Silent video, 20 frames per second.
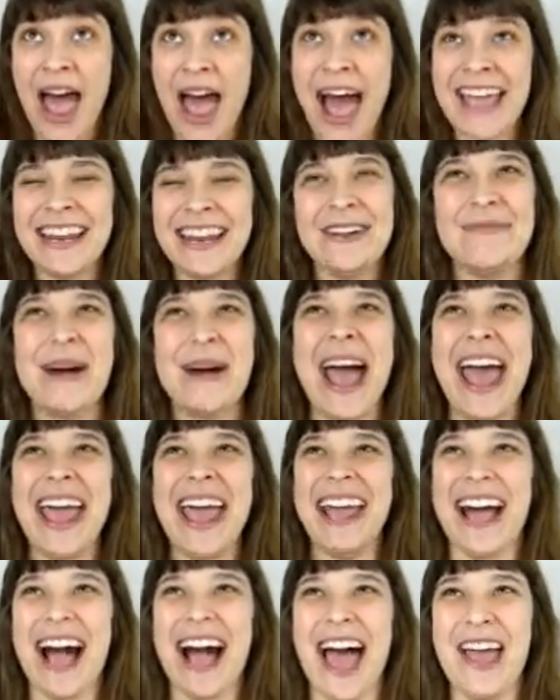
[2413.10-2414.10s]
in a way,
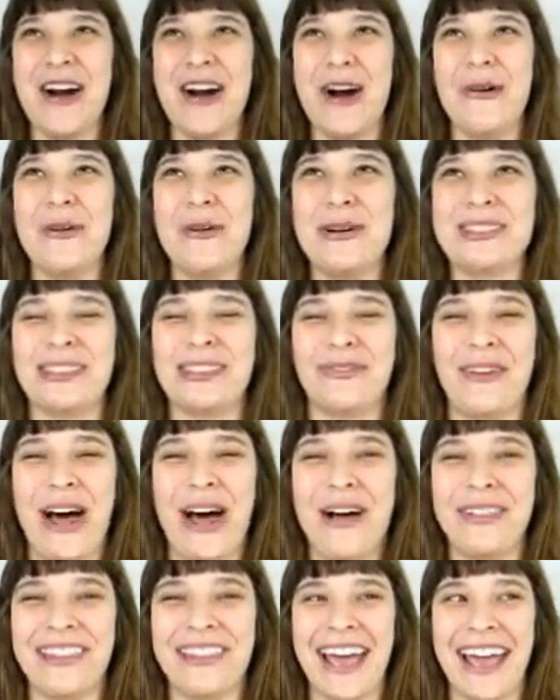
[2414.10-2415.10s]
I almost
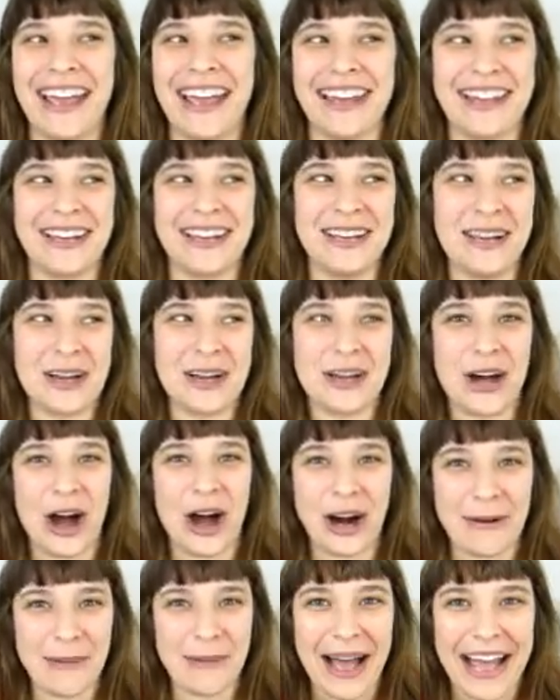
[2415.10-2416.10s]
felt like
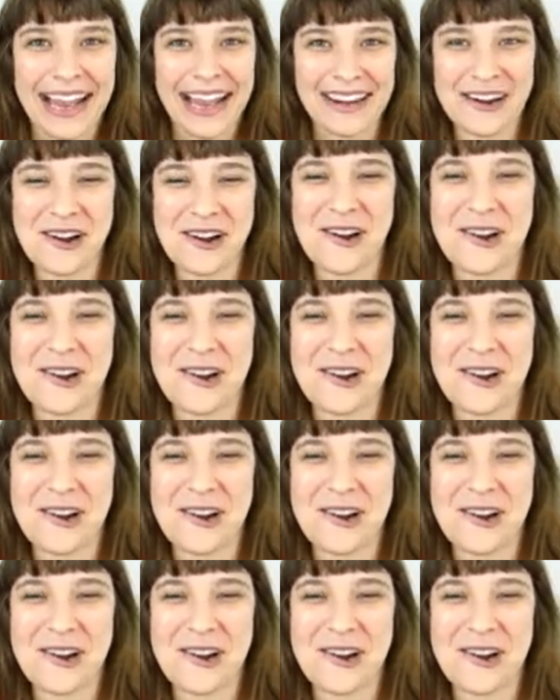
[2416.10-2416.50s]
Carmine